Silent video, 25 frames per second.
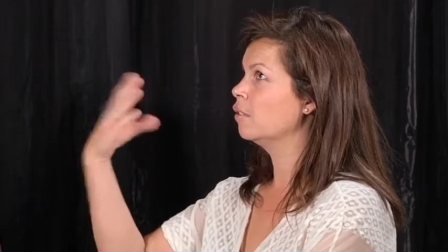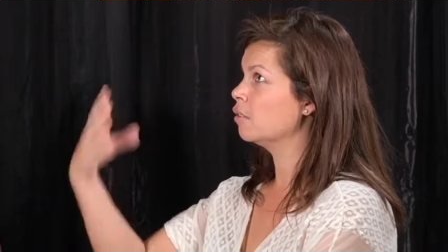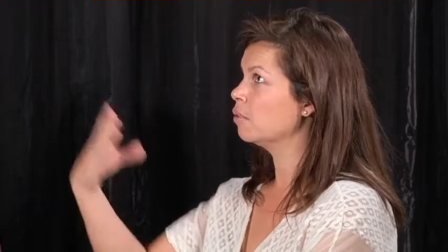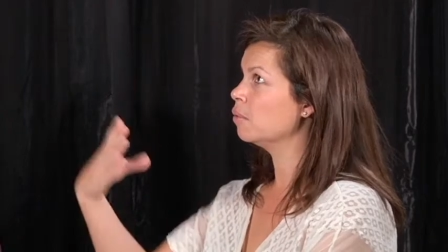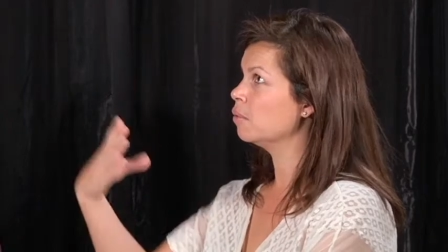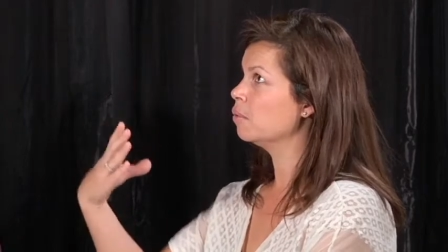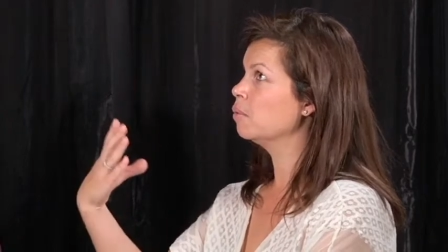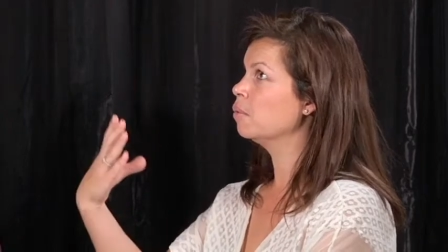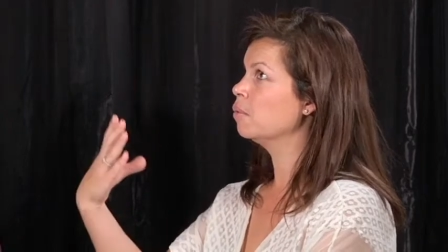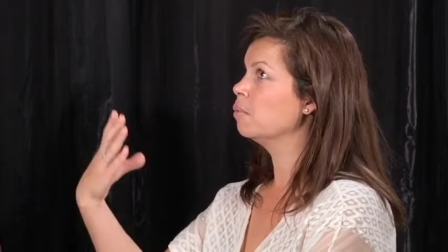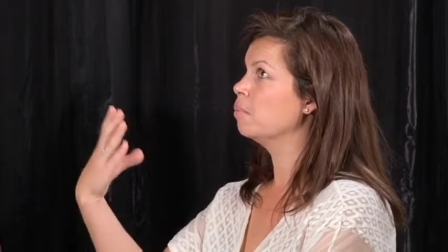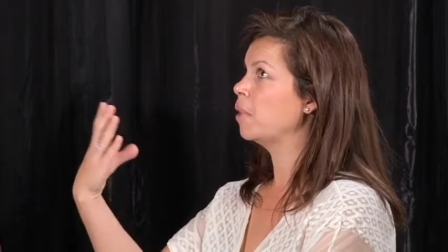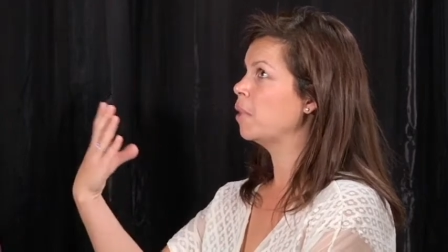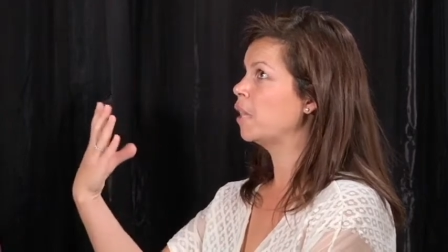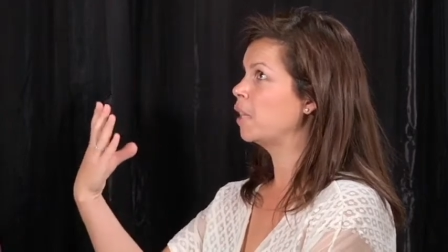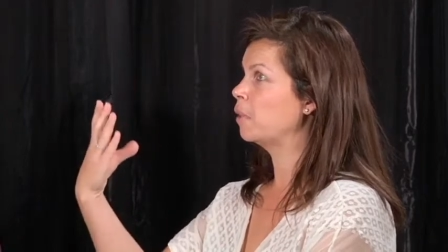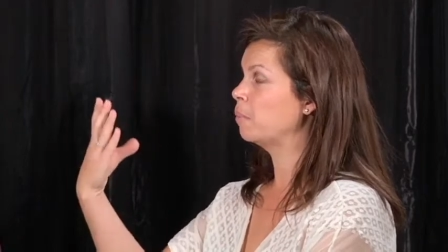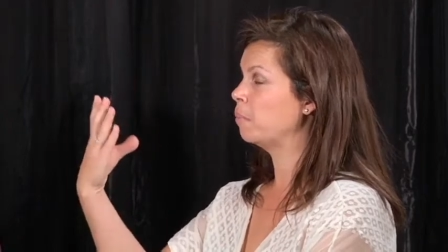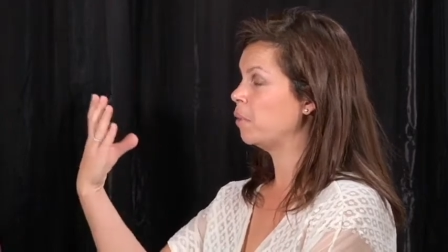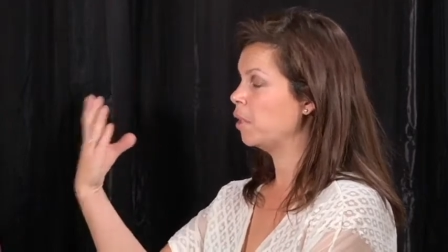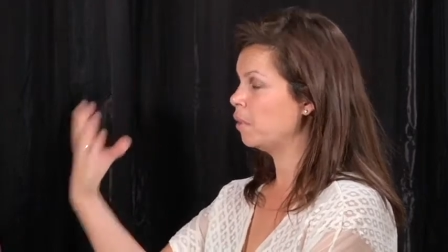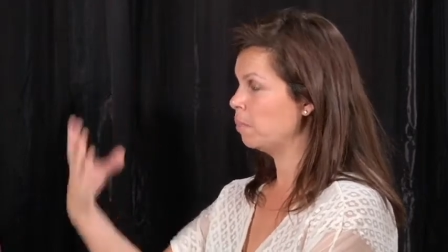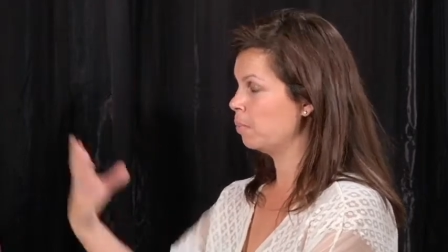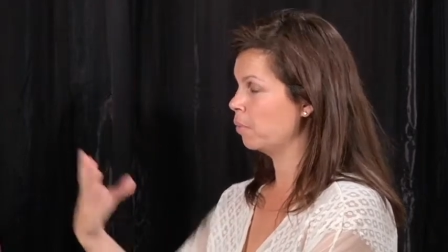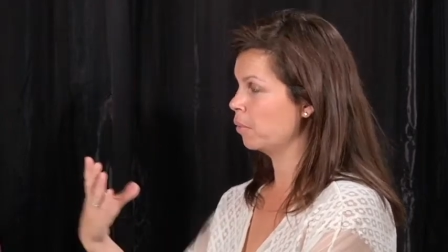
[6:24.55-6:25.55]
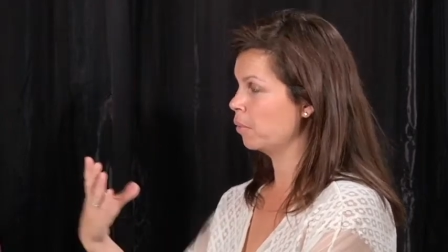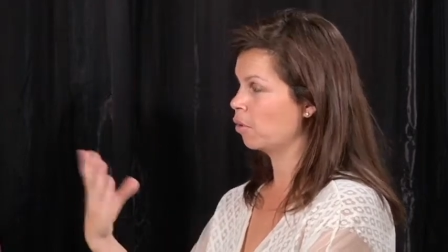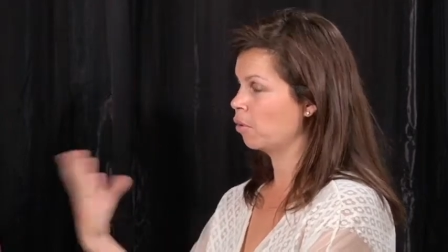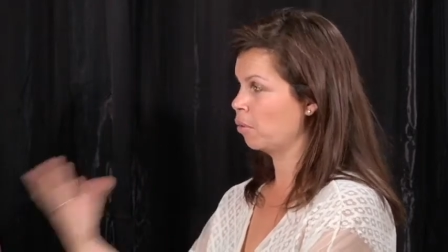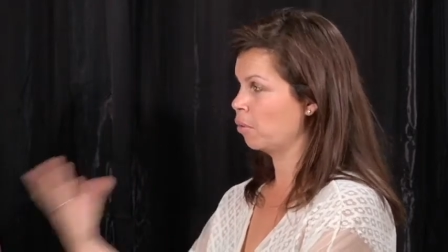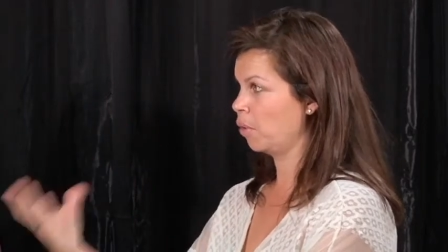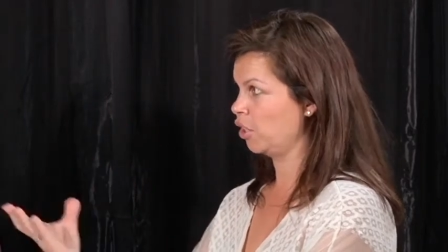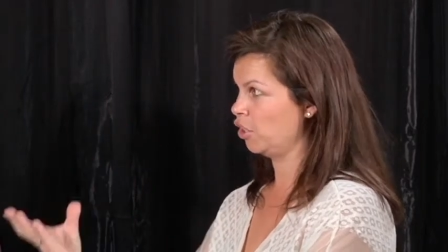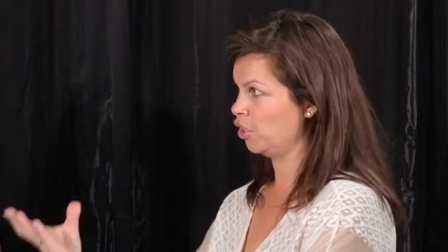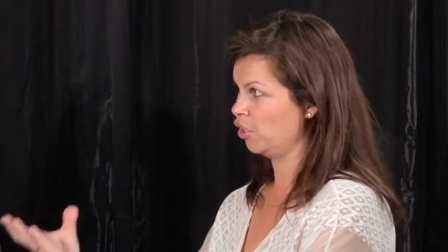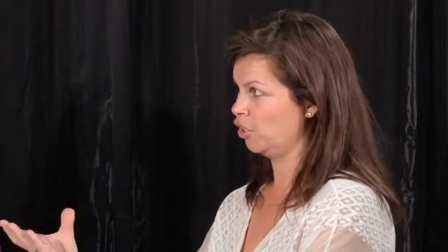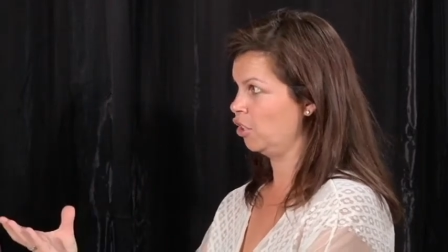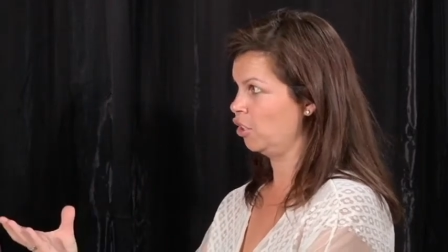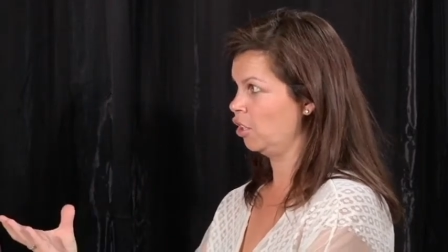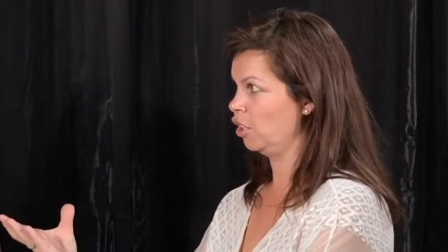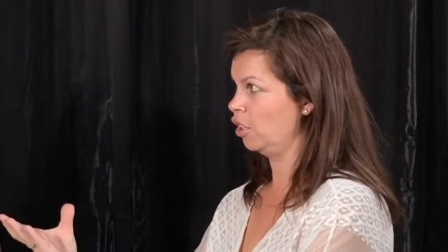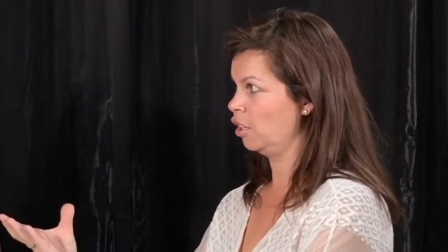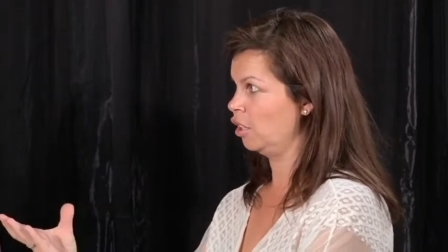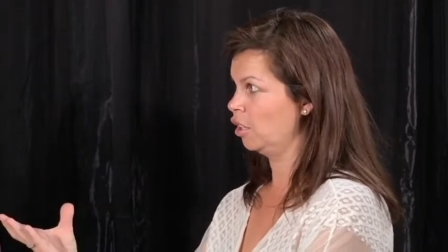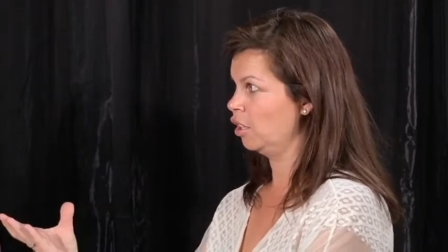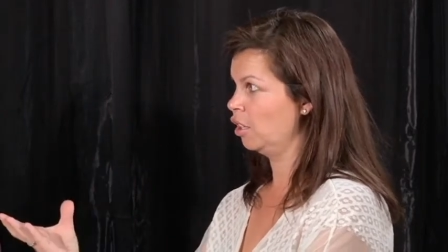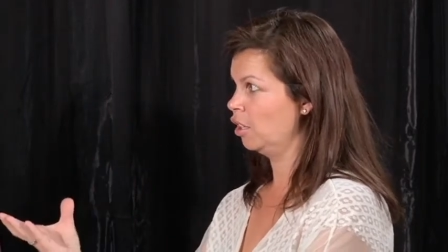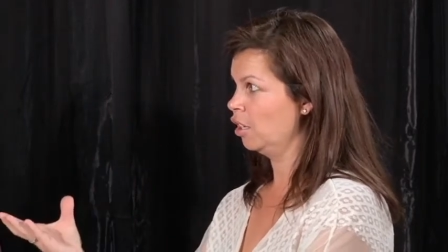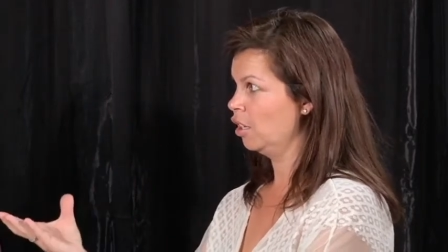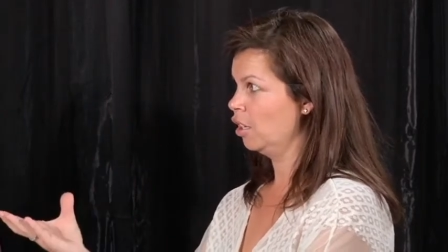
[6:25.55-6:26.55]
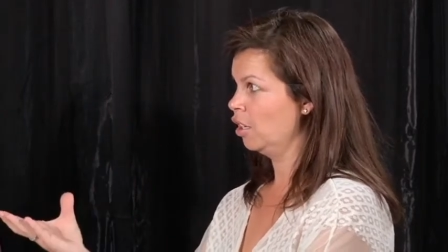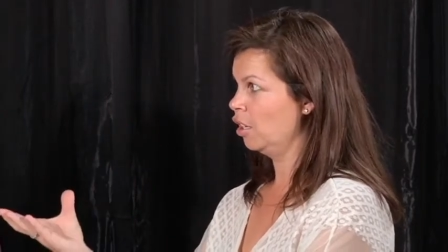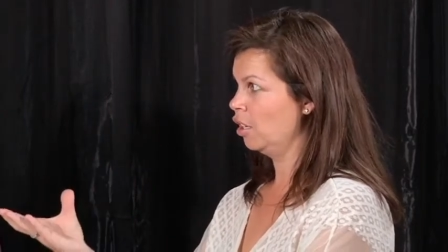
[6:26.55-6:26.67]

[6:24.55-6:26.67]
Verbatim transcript: do make people question